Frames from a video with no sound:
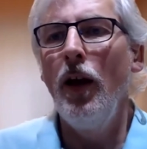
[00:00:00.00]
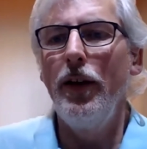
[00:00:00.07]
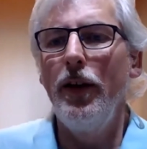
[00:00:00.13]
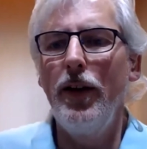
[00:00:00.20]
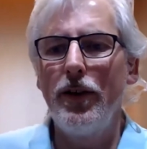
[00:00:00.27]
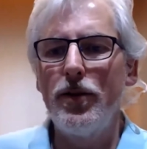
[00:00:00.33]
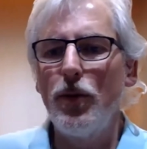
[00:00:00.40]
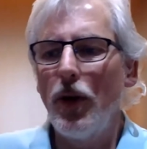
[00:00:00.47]

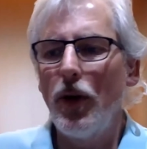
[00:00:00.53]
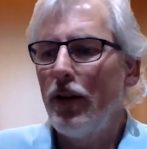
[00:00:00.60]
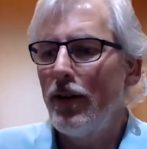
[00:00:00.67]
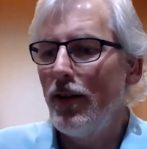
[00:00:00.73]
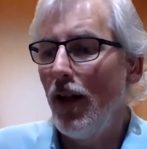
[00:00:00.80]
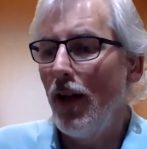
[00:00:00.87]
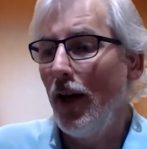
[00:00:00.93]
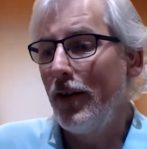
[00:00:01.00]
Yeah, so what I'd
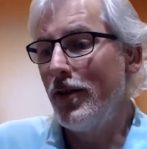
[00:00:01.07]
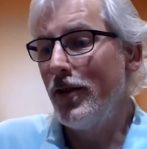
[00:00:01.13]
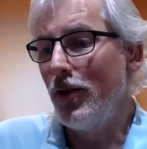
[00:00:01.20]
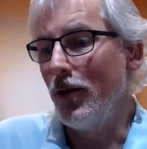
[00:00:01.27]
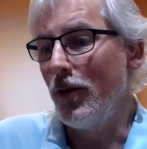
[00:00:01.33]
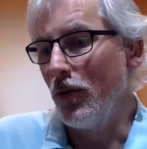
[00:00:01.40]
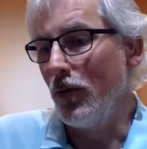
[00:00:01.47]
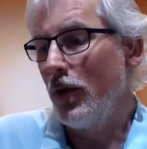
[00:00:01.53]
like to
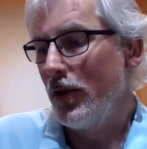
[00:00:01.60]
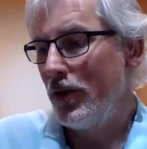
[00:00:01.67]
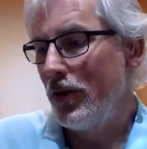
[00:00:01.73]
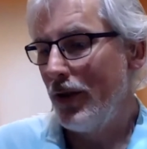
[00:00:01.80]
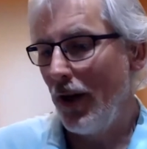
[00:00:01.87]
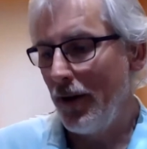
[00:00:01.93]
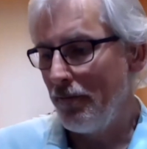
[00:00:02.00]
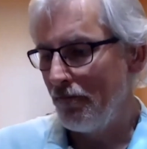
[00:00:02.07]
do, which
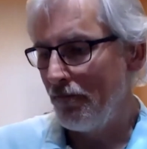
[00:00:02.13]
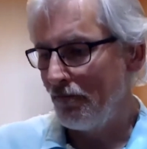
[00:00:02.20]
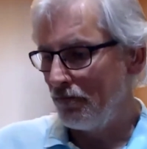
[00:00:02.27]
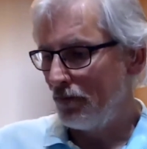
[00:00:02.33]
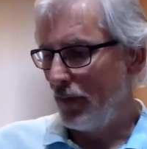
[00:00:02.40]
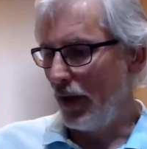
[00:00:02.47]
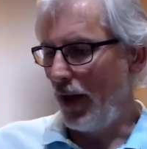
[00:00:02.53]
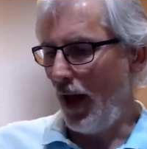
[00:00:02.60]

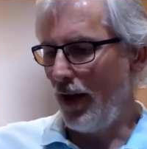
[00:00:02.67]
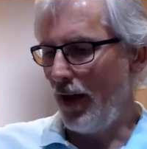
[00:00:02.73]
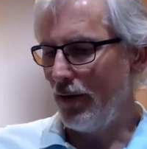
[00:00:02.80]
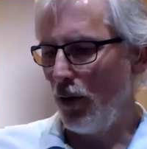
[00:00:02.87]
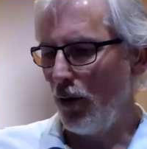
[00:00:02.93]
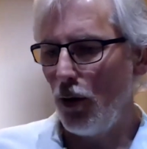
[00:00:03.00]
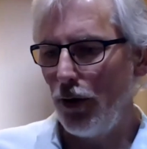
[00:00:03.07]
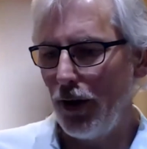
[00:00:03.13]
again,
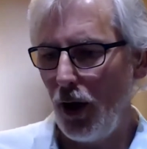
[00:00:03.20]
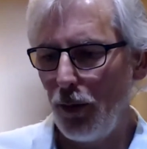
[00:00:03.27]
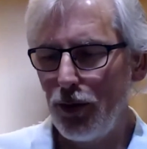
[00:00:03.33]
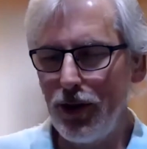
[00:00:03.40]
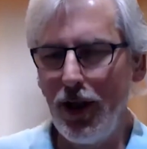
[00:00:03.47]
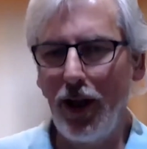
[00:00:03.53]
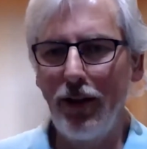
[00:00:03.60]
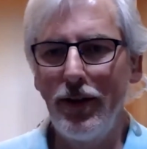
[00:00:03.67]
all the
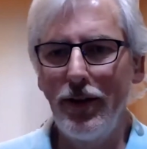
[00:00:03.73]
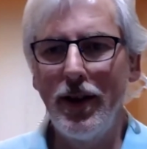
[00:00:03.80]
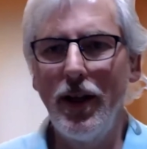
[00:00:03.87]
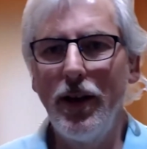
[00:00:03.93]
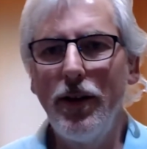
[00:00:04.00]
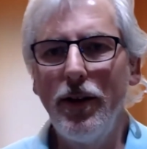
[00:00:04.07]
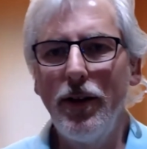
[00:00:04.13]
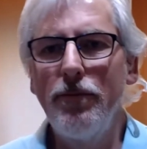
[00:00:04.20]

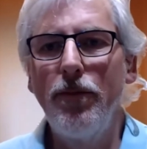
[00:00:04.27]
optionality